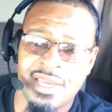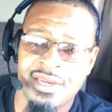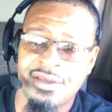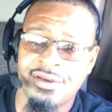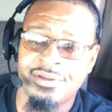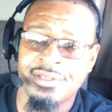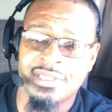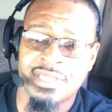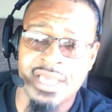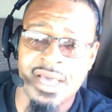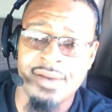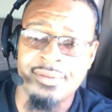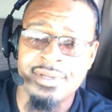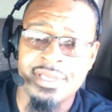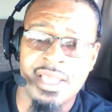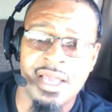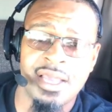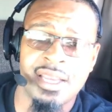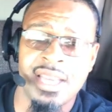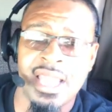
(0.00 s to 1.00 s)
I know it's a couple
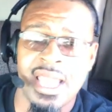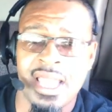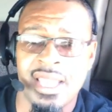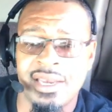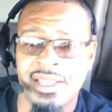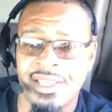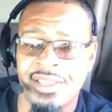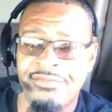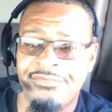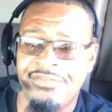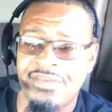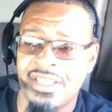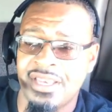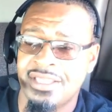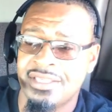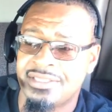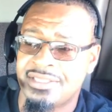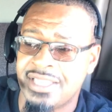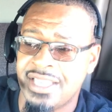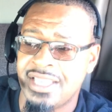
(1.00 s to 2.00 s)
of y'all down there in
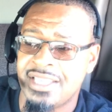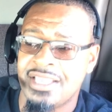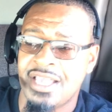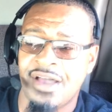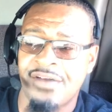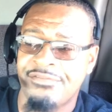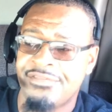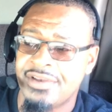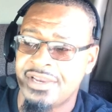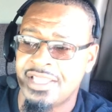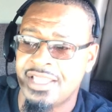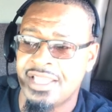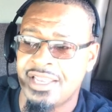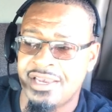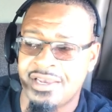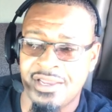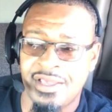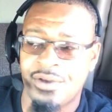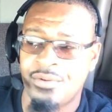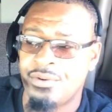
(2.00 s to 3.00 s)
Phoenix City. Y'all finna
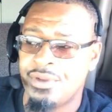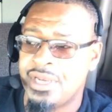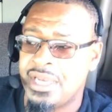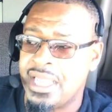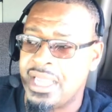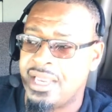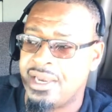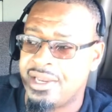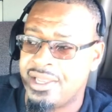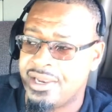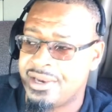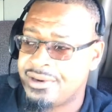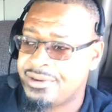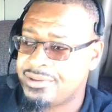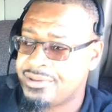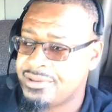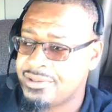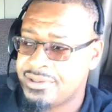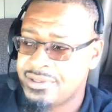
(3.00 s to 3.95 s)
get another one down there.